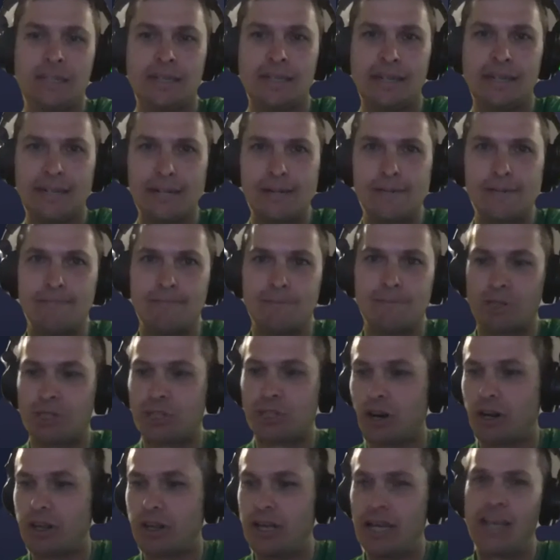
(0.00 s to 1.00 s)
Um, well,
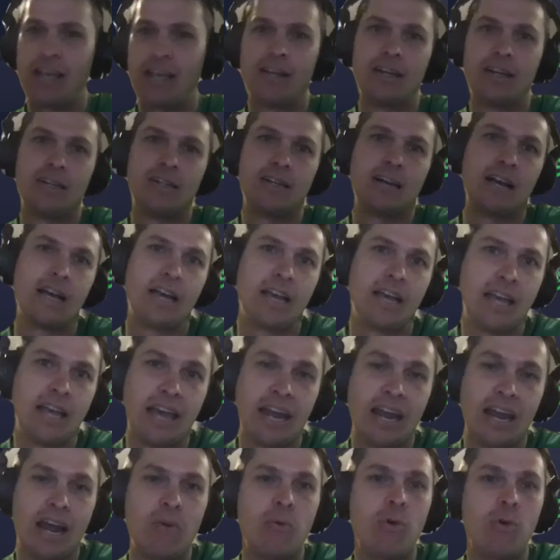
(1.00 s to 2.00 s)
Charlie,
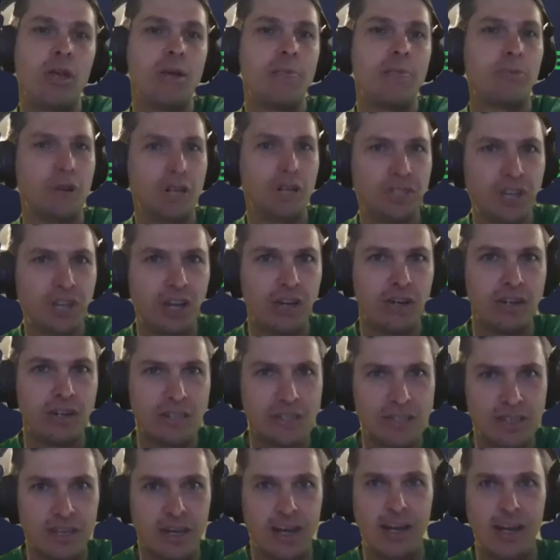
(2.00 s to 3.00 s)
again, I really appreciate your
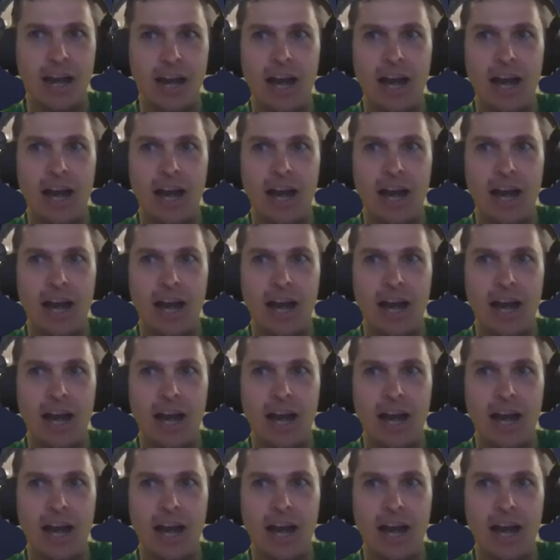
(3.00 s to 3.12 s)
insight.